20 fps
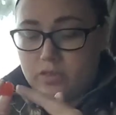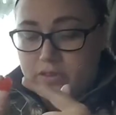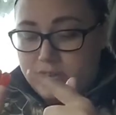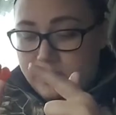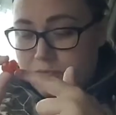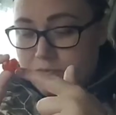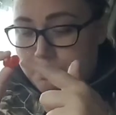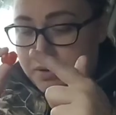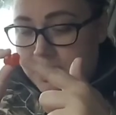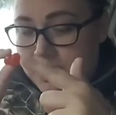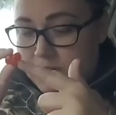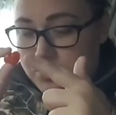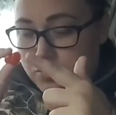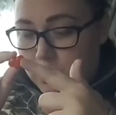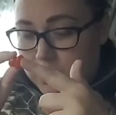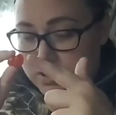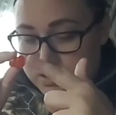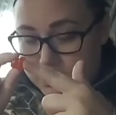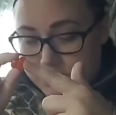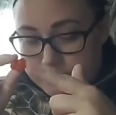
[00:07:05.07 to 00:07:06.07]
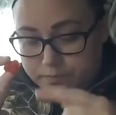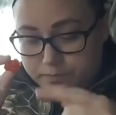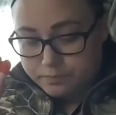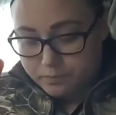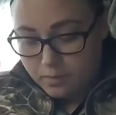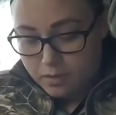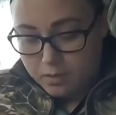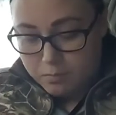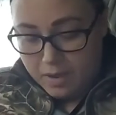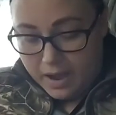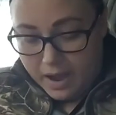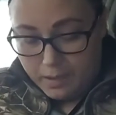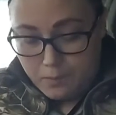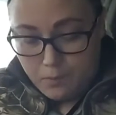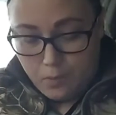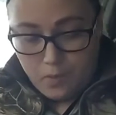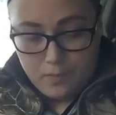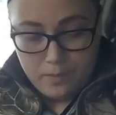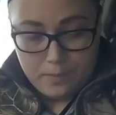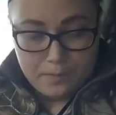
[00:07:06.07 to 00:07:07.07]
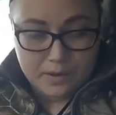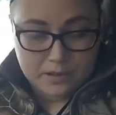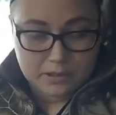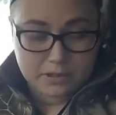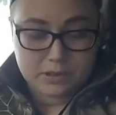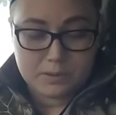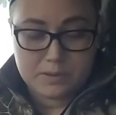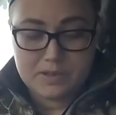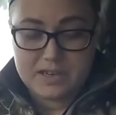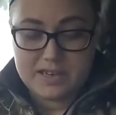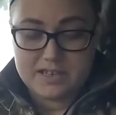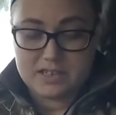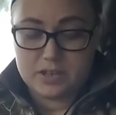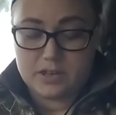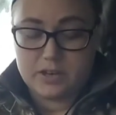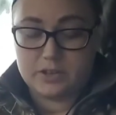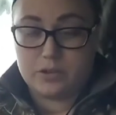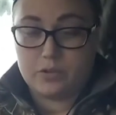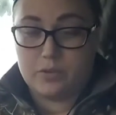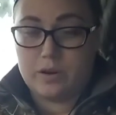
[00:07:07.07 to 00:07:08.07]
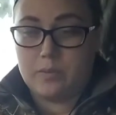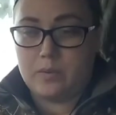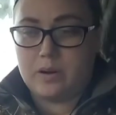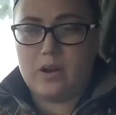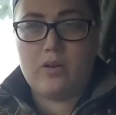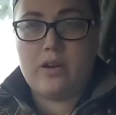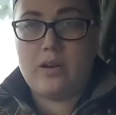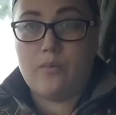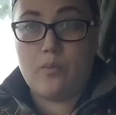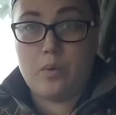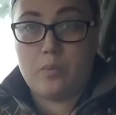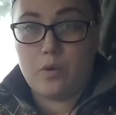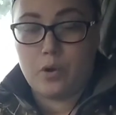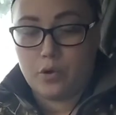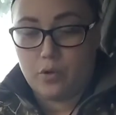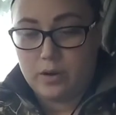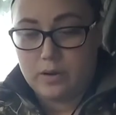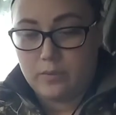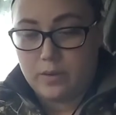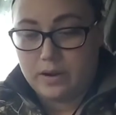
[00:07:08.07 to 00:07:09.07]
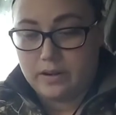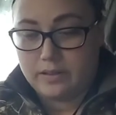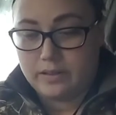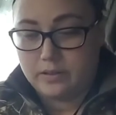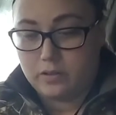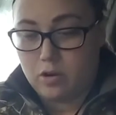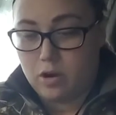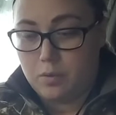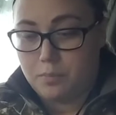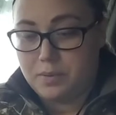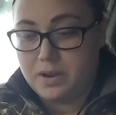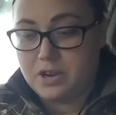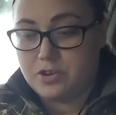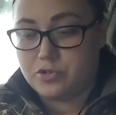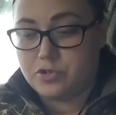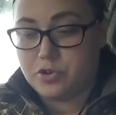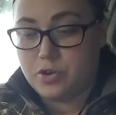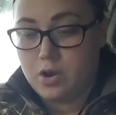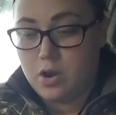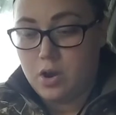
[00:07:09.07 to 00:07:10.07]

These peach ones pack more of a punch. Let me taste another green one. I only have one more green one, and then they're all peach.